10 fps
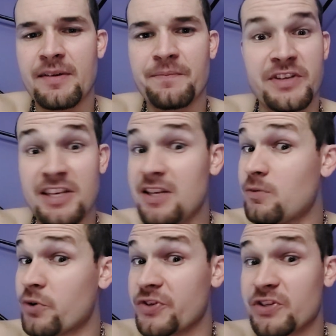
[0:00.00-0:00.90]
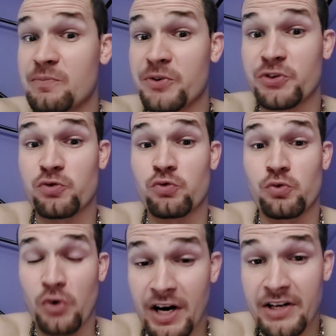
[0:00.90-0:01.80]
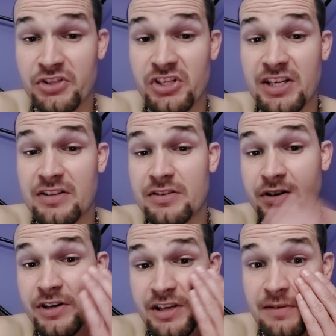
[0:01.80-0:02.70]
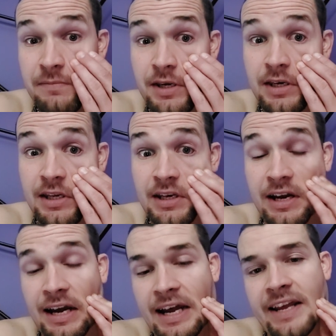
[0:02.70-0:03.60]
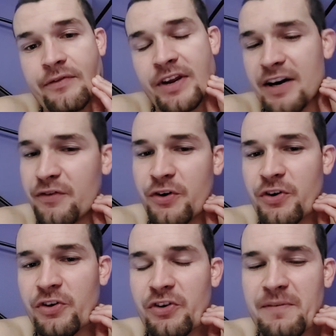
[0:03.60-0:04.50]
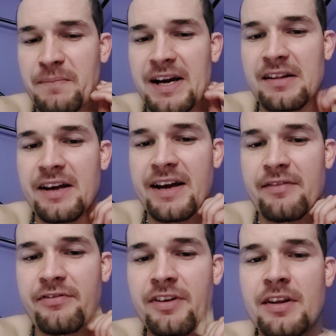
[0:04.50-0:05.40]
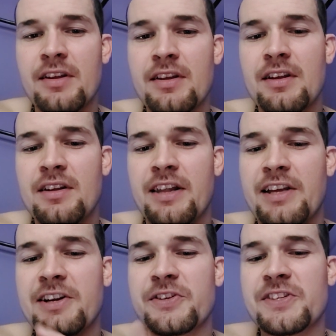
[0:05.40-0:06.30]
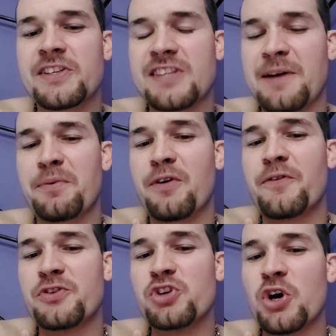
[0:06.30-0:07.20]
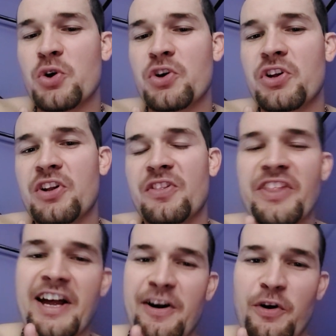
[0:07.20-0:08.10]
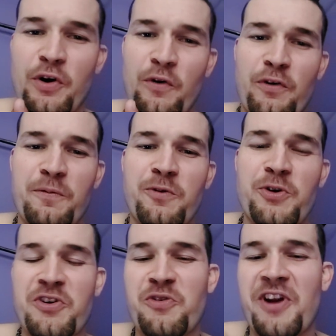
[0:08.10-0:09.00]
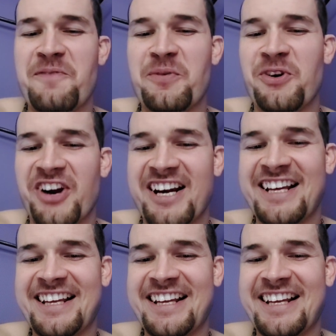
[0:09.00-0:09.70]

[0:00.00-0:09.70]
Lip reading: He was the most raunchy and dirty comedian I've ever heard in my life. Like, here's an example of a joke that I heard from Rudy Ray Moore.